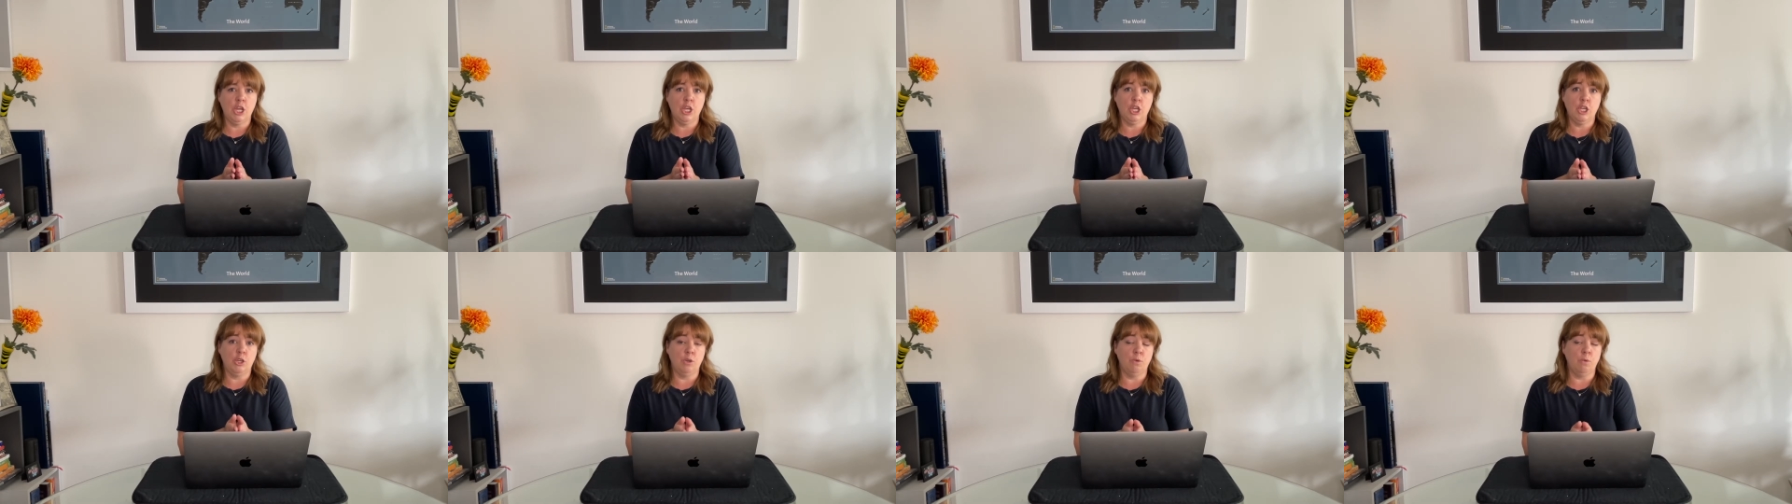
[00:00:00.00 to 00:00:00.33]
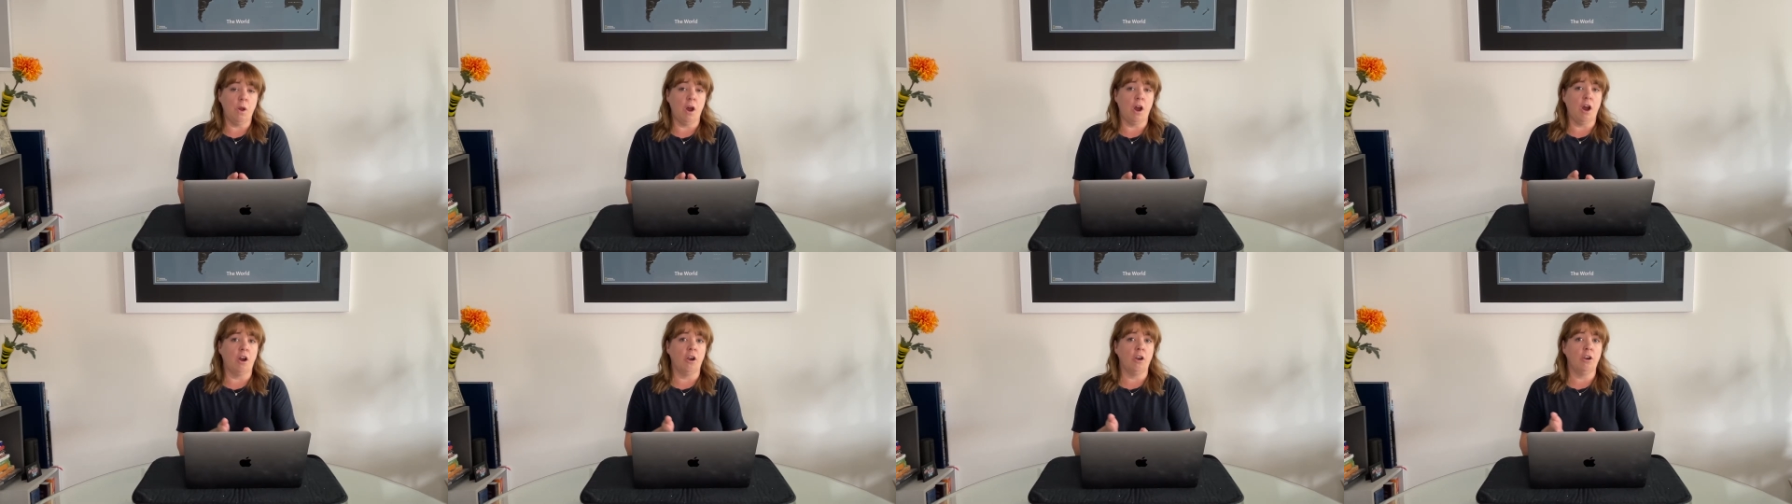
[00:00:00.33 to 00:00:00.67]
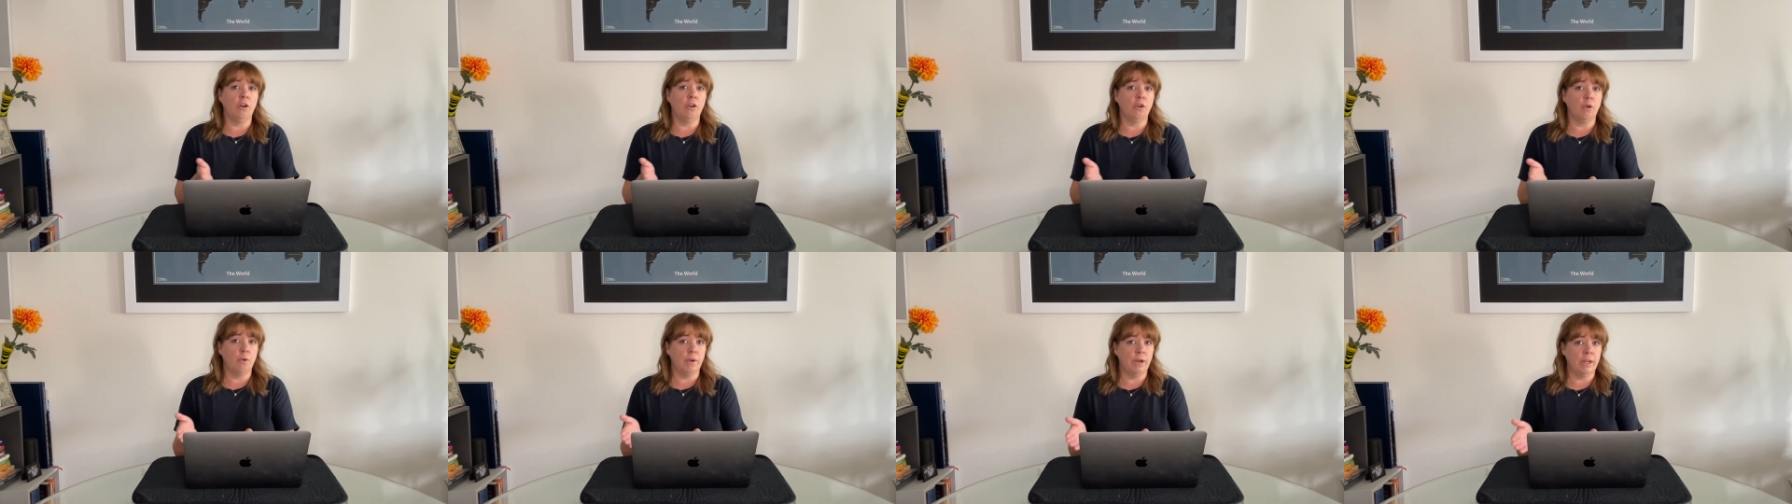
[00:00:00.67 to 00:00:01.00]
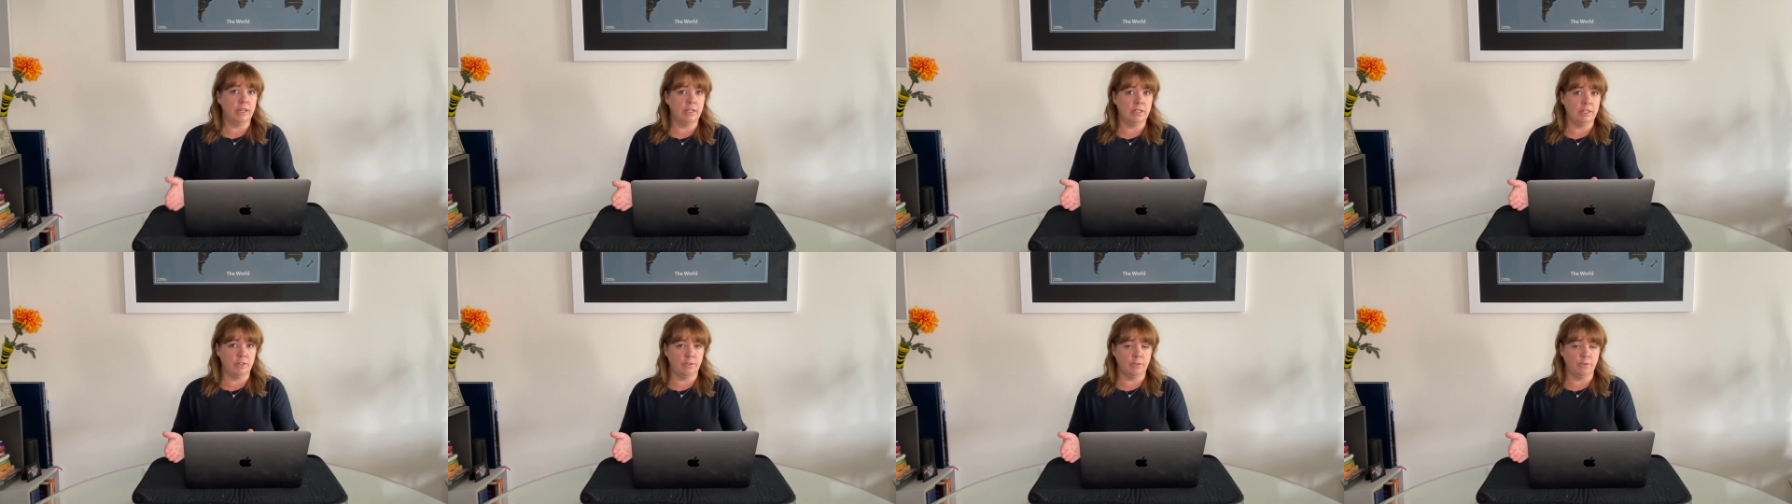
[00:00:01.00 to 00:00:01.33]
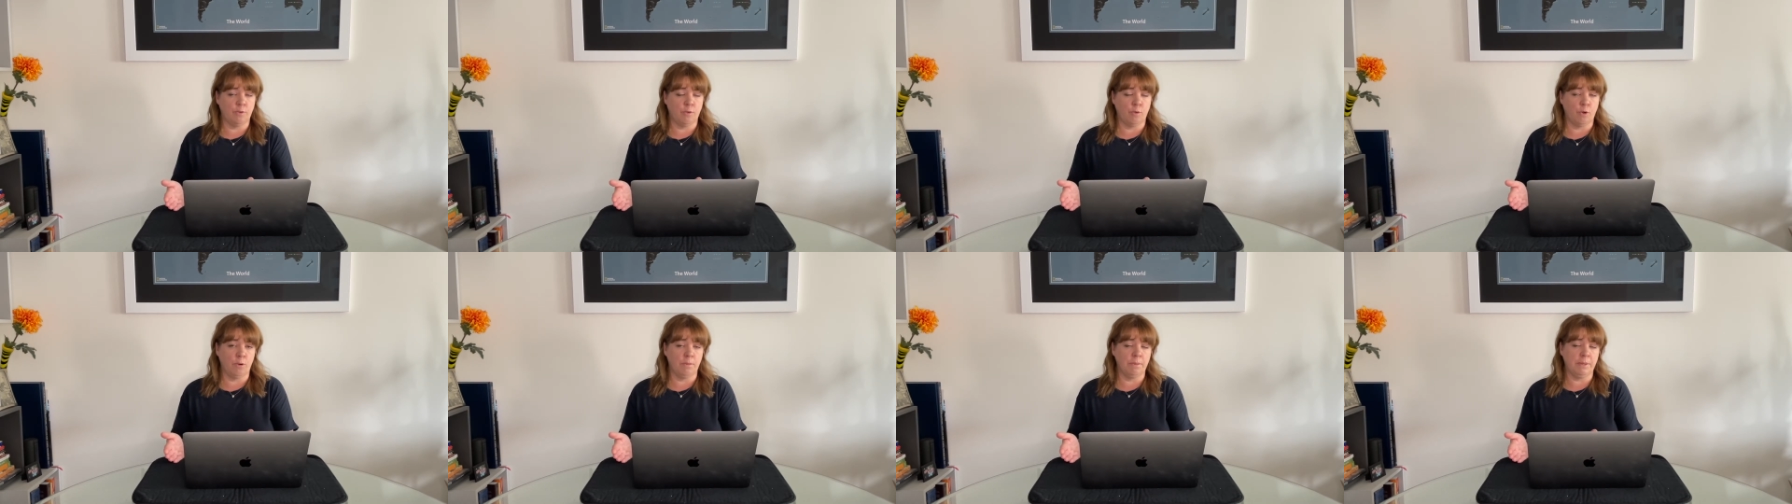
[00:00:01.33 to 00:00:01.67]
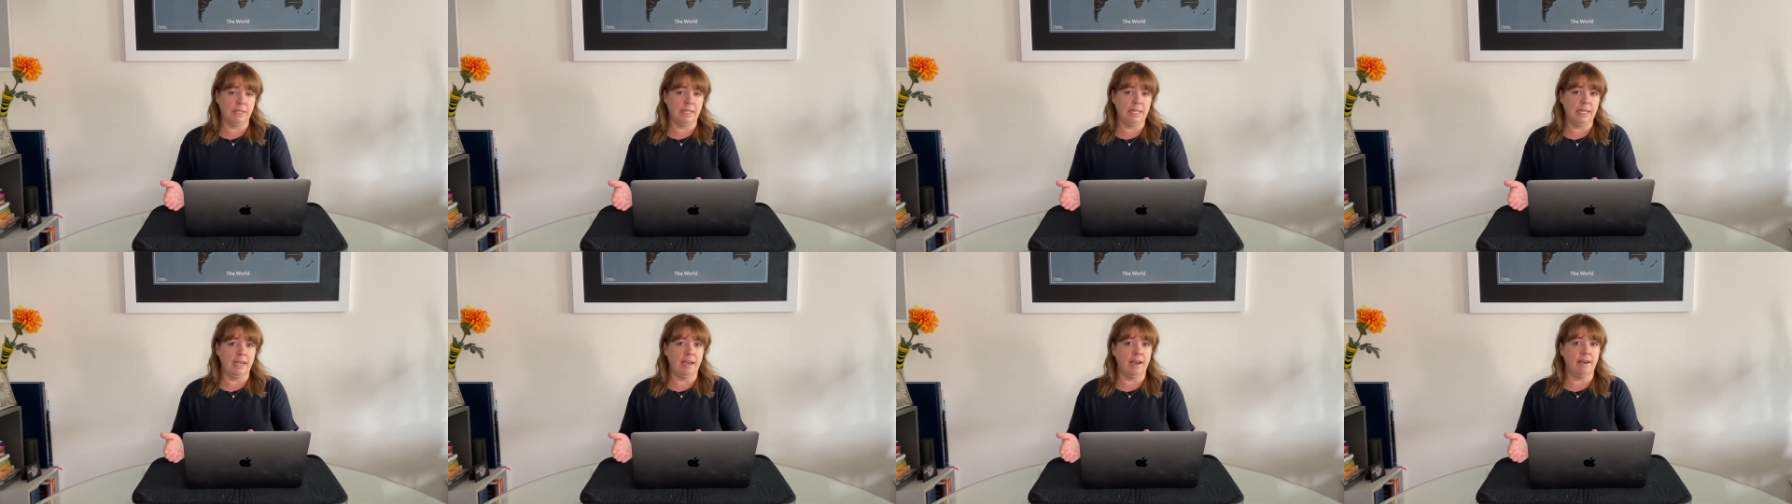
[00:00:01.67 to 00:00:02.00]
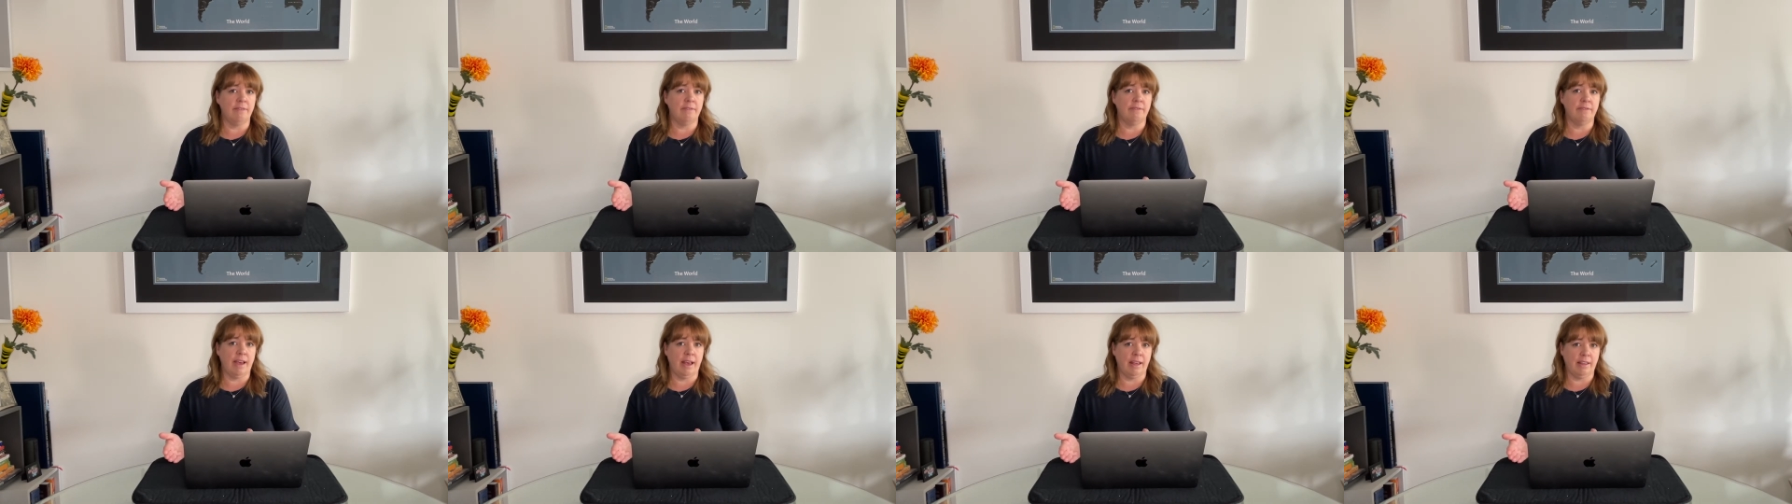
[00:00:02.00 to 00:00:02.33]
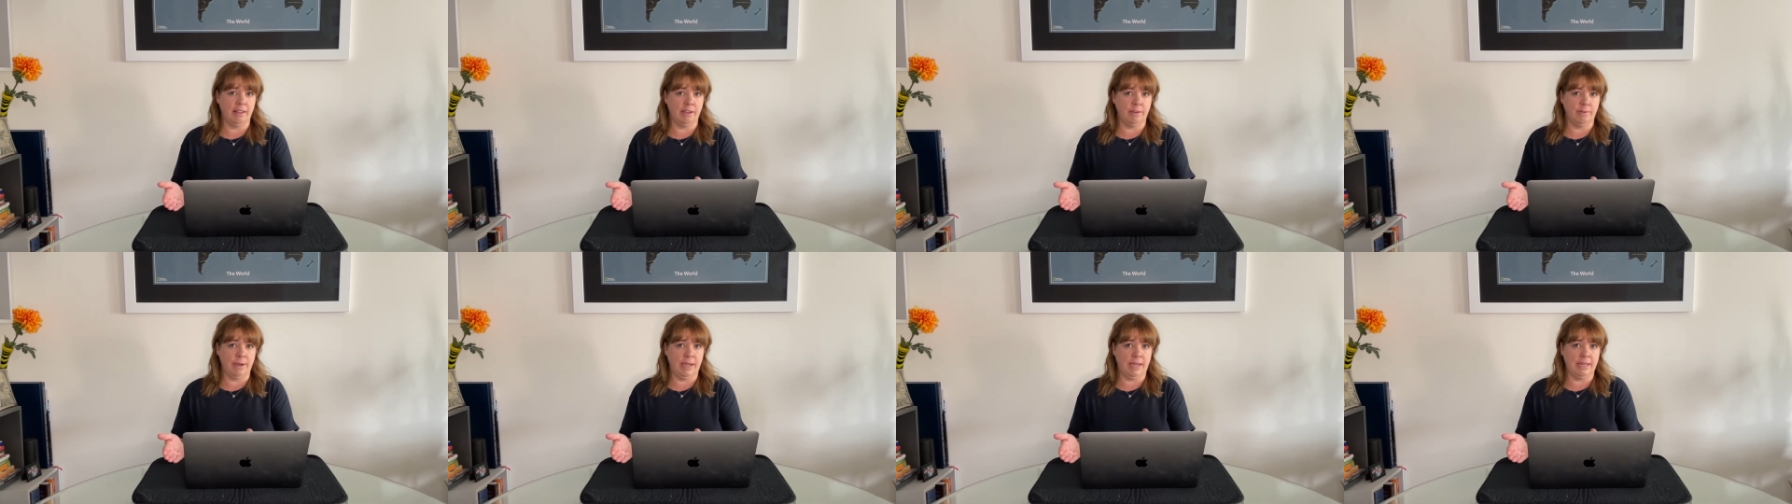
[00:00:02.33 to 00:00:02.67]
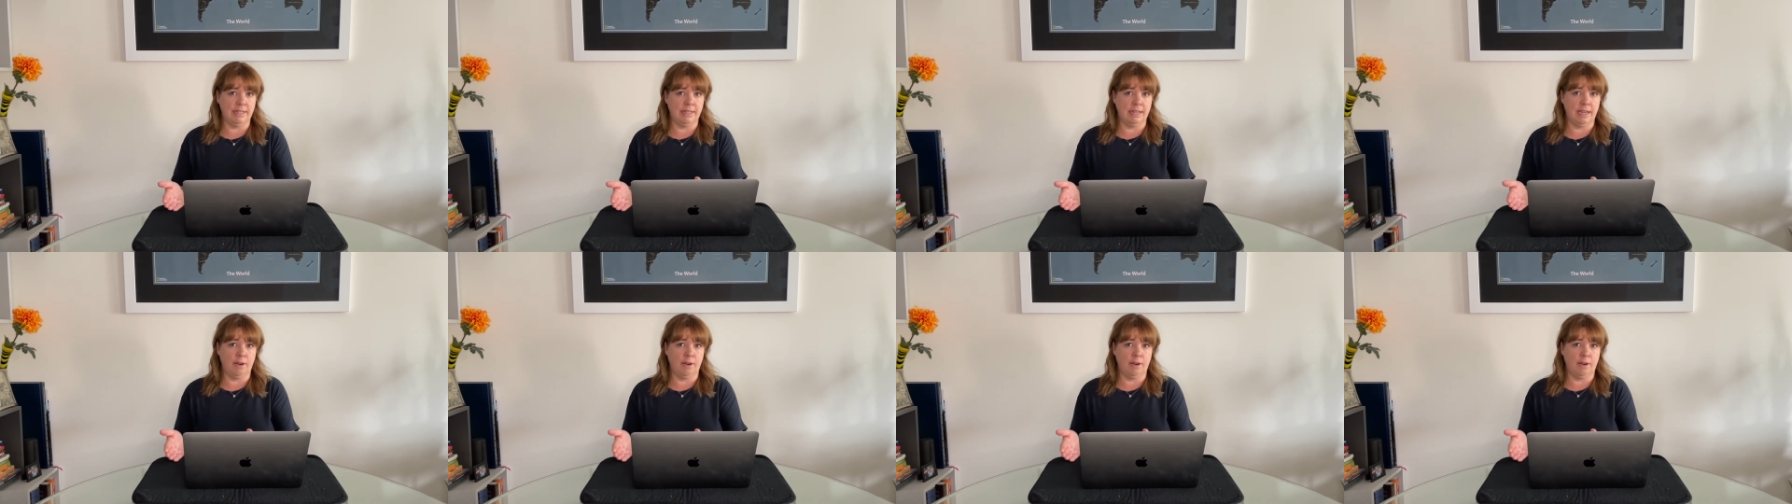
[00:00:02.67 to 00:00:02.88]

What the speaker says: You are going to formally evaluate